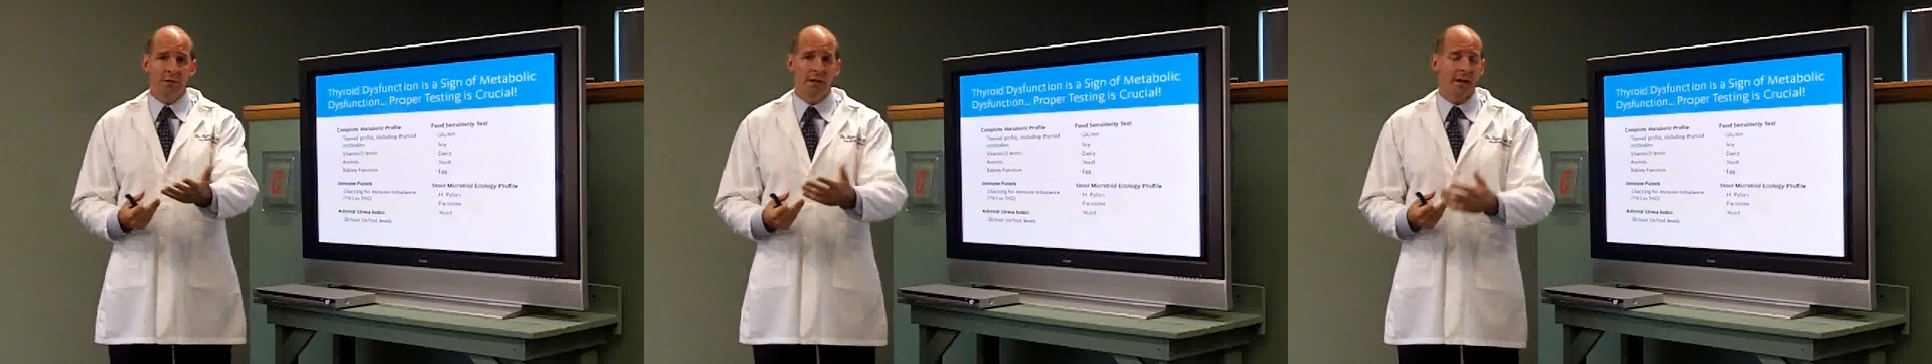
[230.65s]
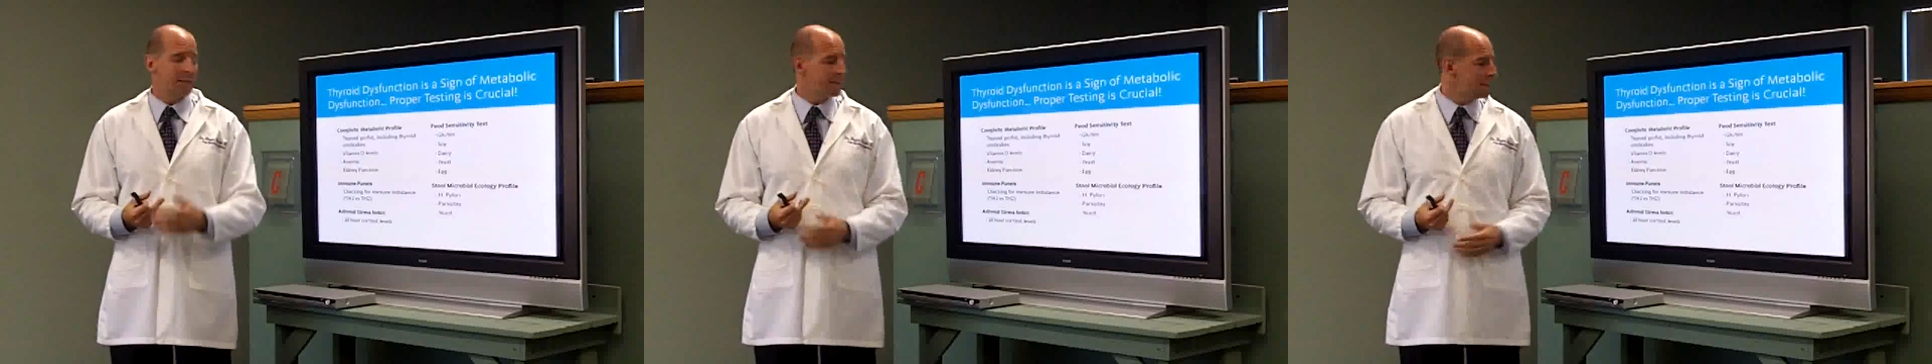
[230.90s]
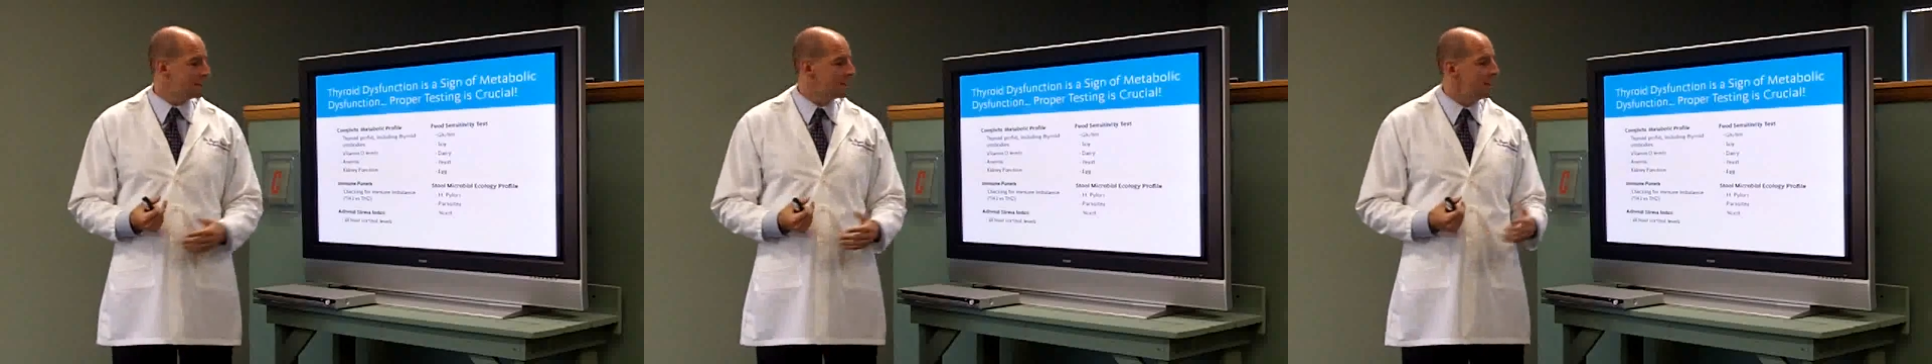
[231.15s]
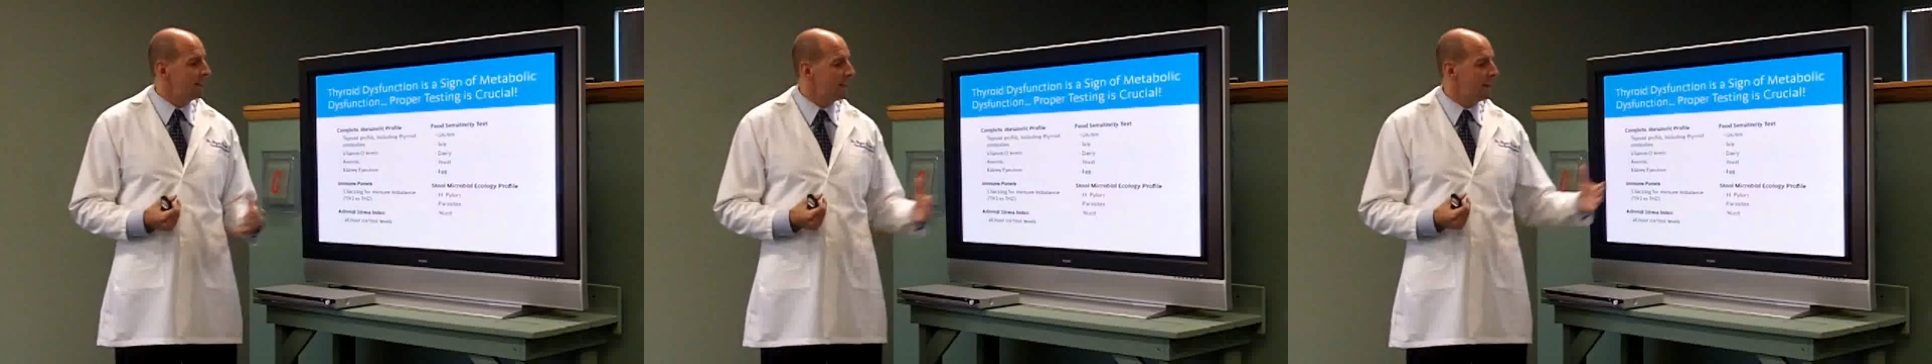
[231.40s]
test to
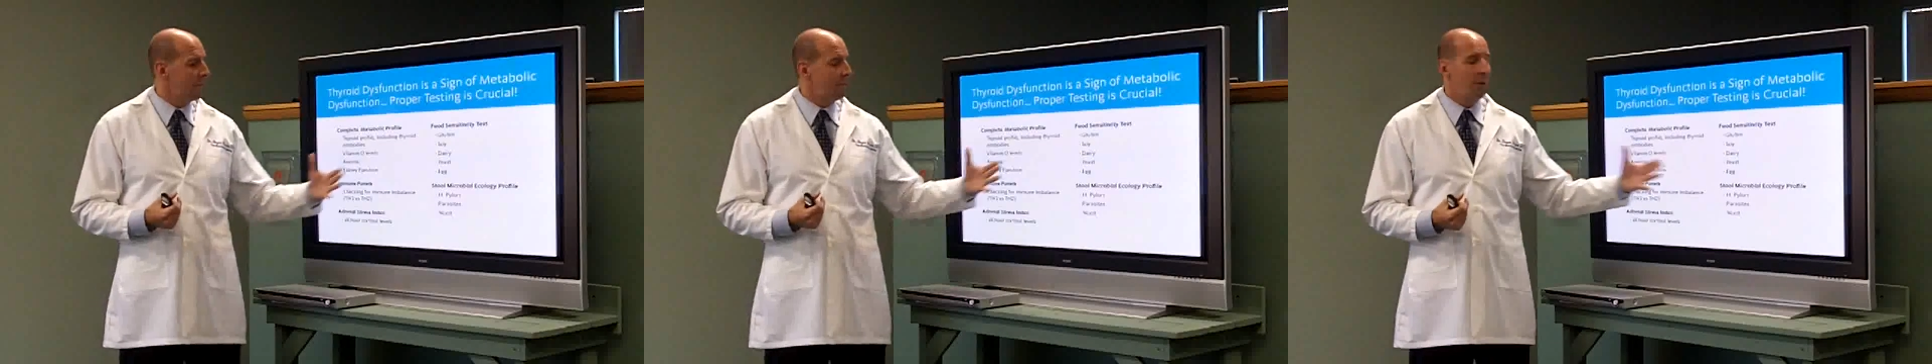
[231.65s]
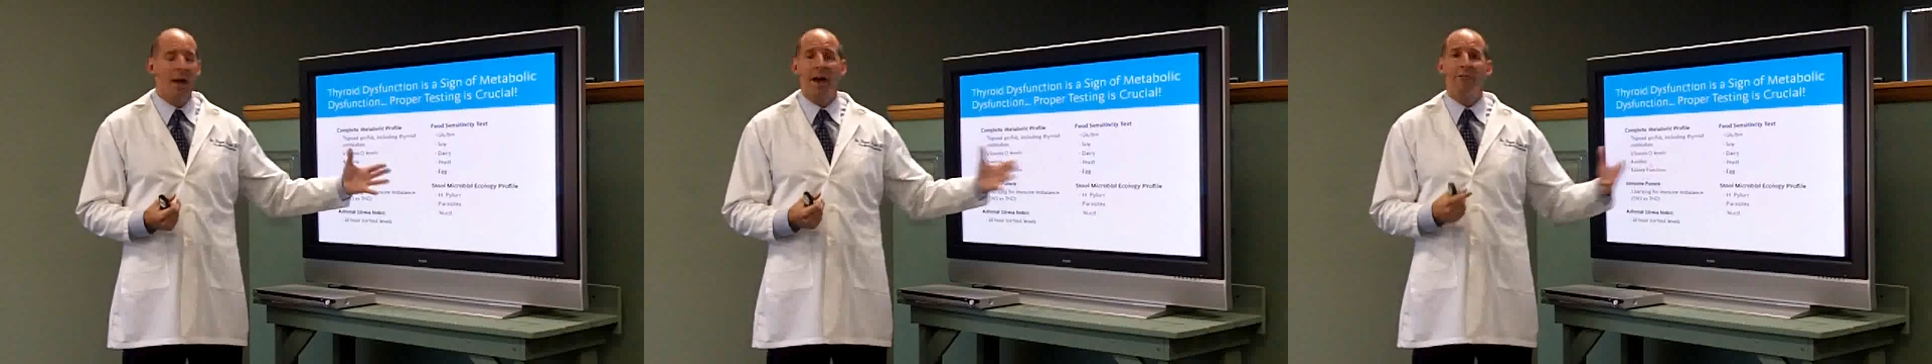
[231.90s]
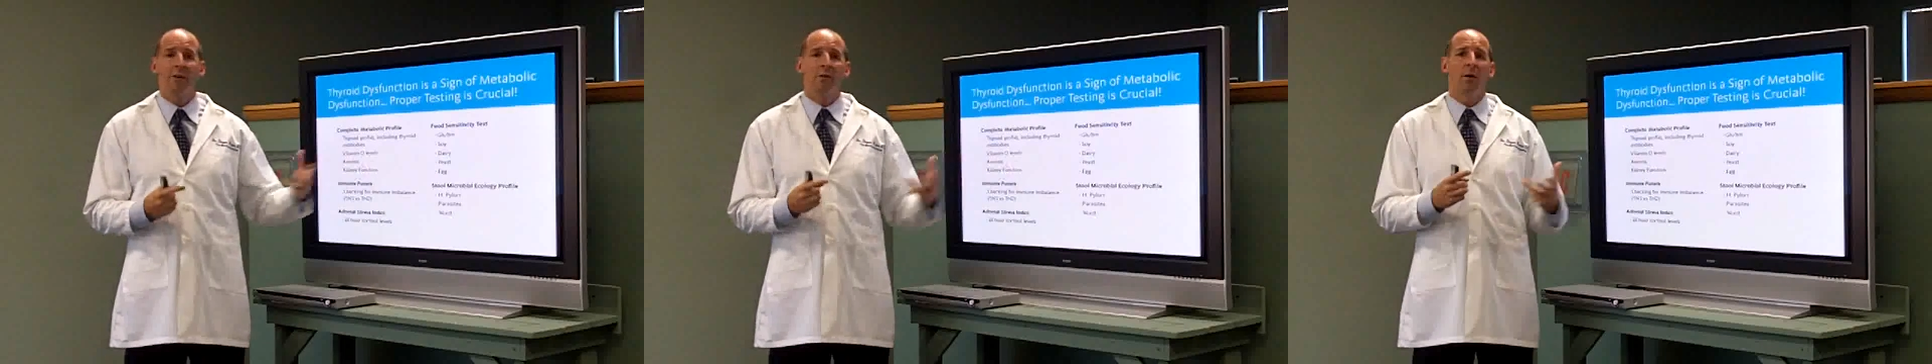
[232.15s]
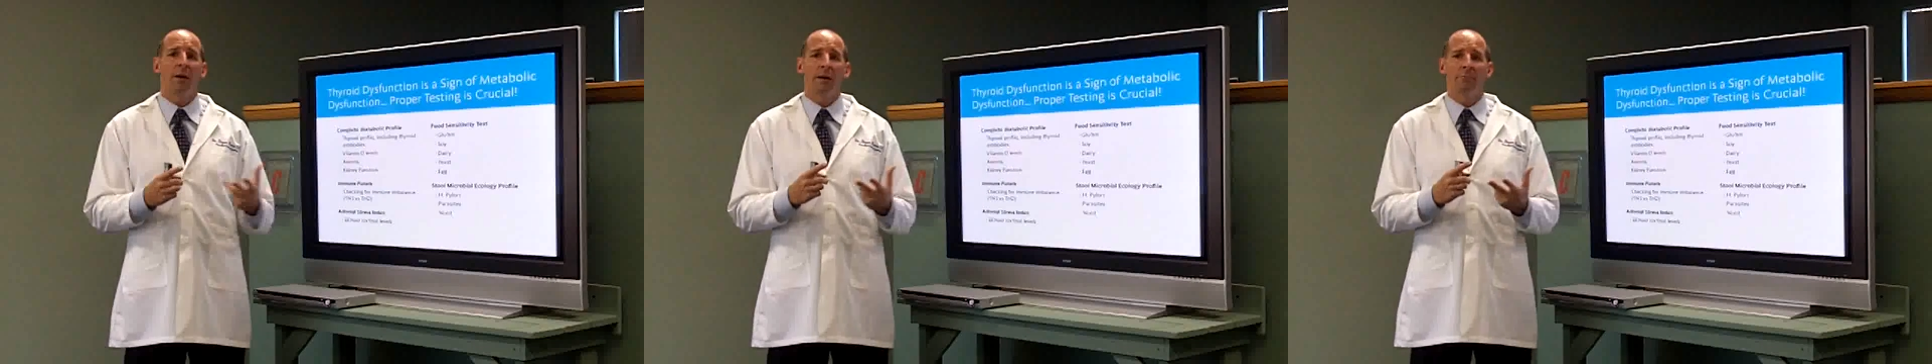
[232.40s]
see if you have a
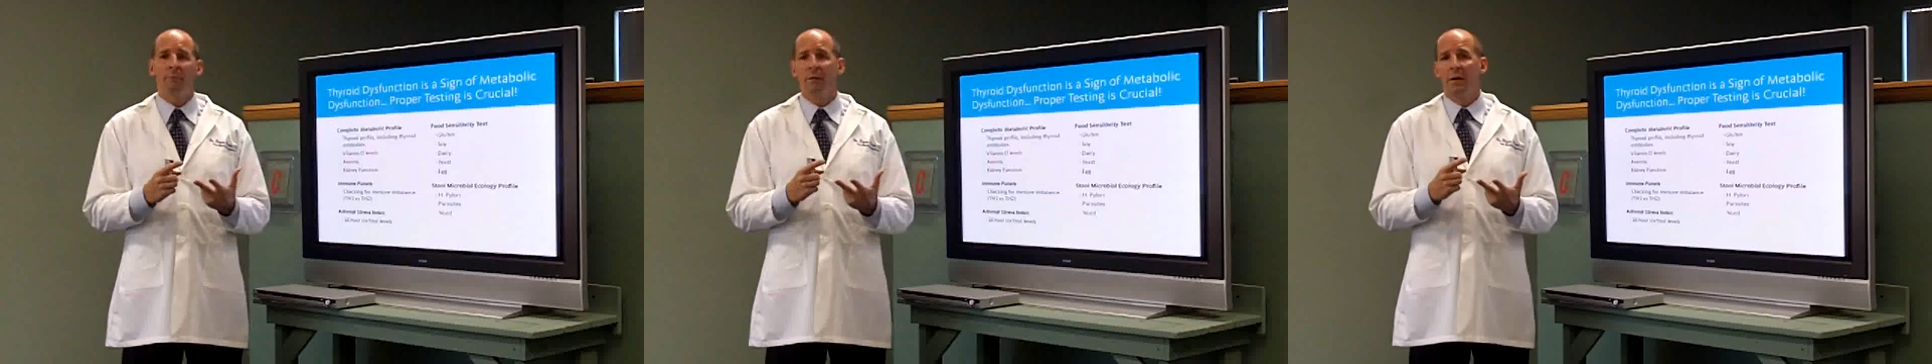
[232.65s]
chronic